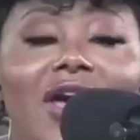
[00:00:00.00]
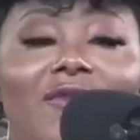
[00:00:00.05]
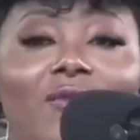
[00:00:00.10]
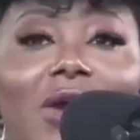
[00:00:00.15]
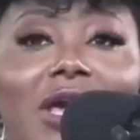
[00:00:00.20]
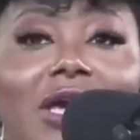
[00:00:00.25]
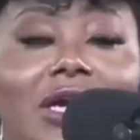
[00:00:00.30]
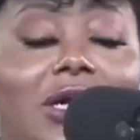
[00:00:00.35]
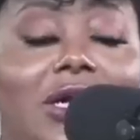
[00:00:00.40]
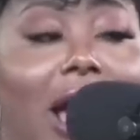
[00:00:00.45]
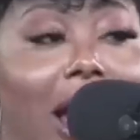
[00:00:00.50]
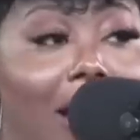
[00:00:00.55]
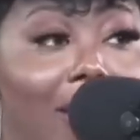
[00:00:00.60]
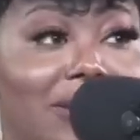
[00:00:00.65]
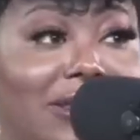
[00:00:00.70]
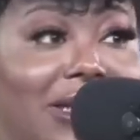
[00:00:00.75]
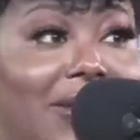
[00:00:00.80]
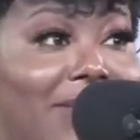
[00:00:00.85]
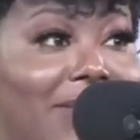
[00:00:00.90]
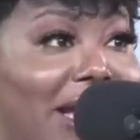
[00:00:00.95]
If we go
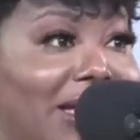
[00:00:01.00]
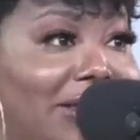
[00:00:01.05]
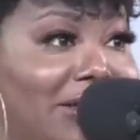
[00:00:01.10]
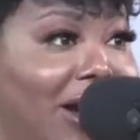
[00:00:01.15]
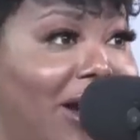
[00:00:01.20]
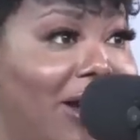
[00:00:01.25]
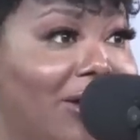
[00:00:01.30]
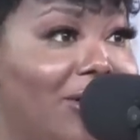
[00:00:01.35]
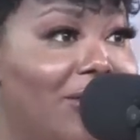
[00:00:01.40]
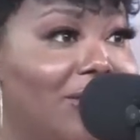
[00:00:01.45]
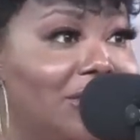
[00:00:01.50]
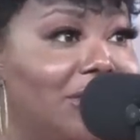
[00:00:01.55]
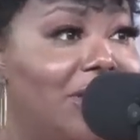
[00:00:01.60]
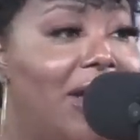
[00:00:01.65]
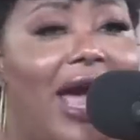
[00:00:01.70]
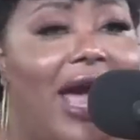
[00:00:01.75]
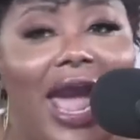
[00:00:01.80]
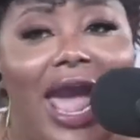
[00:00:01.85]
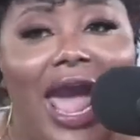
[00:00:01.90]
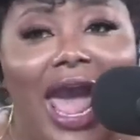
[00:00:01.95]
to McDonald's,
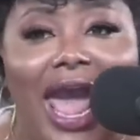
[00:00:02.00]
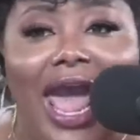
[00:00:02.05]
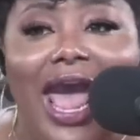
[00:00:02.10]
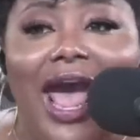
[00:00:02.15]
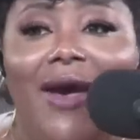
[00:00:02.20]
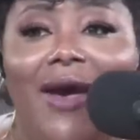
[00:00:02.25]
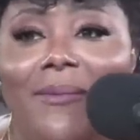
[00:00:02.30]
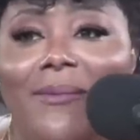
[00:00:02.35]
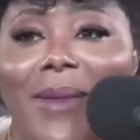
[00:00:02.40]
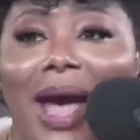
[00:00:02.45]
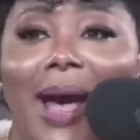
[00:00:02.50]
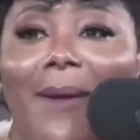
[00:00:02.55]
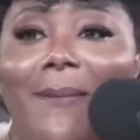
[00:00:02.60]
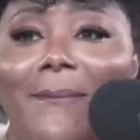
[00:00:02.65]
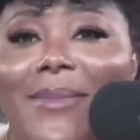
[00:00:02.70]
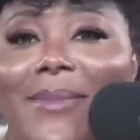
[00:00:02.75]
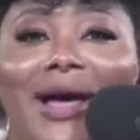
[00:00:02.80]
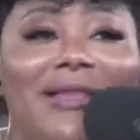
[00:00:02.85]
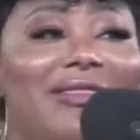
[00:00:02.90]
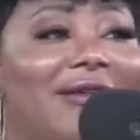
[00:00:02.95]
have
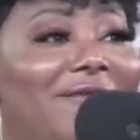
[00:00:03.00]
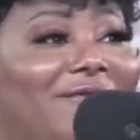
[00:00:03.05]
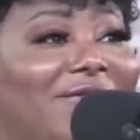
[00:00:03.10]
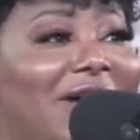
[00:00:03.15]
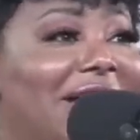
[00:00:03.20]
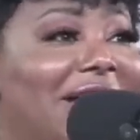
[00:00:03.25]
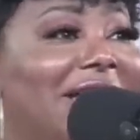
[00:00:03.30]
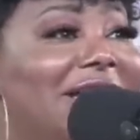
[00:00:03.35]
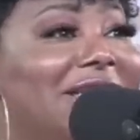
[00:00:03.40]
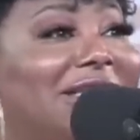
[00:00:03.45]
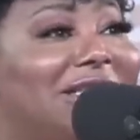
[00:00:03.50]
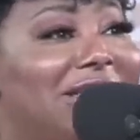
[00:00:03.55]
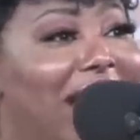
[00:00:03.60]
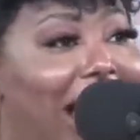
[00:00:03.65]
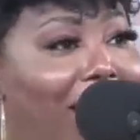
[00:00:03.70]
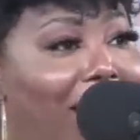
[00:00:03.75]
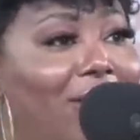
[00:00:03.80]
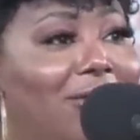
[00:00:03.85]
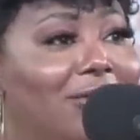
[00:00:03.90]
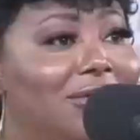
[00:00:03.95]
my motherfucking
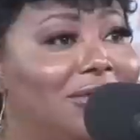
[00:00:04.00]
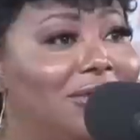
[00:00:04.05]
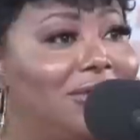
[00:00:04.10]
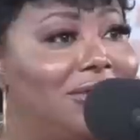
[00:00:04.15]
sauce.